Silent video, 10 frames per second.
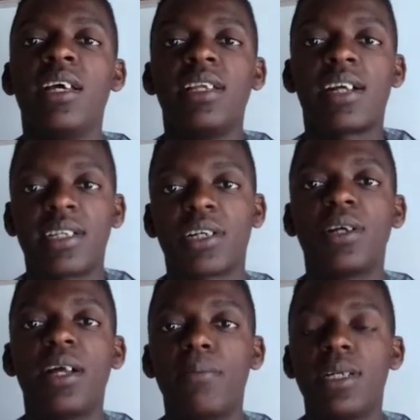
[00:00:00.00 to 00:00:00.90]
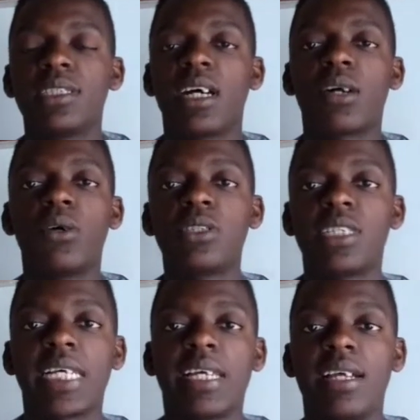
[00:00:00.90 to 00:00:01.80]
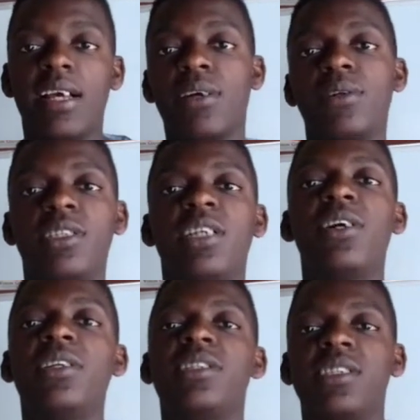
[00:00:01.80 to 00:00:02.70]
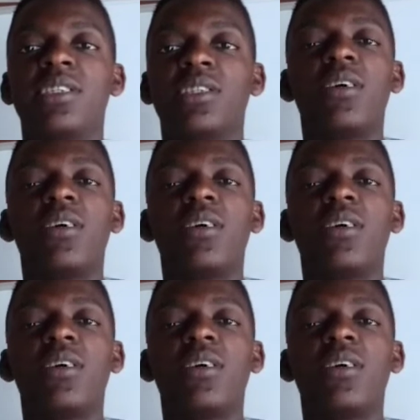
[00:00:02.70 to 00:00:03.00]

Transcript: The catecholamines are causing glycogenolysis.